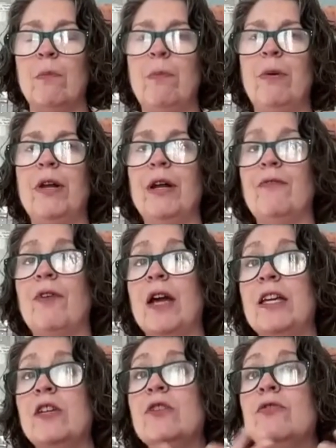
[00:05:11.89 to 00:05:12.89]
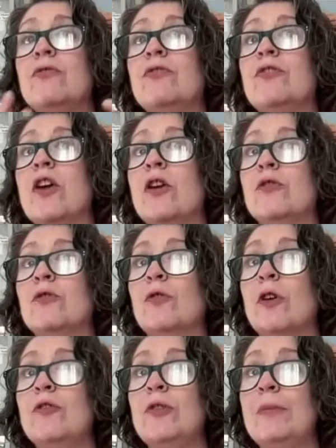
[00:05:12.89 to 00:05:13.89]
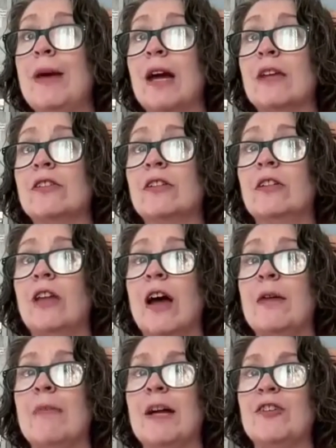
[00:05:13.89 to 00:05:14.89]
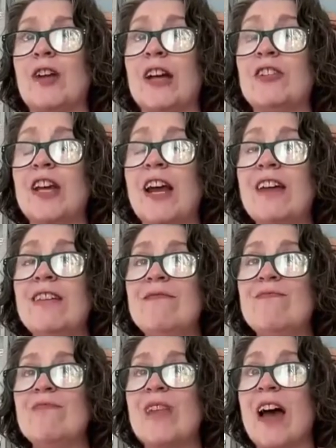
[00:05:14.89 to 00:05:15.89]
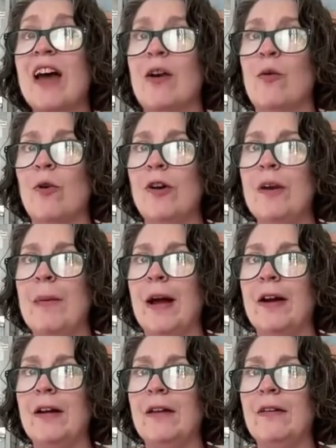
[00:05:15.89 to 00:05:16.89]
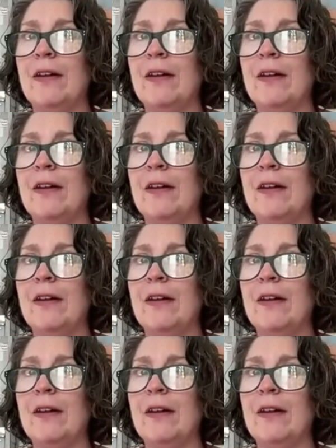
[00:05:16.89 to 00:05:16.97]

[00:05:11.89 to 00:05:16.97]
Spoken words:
But if I use those grocery bags to line my trash can, I don't worry about it.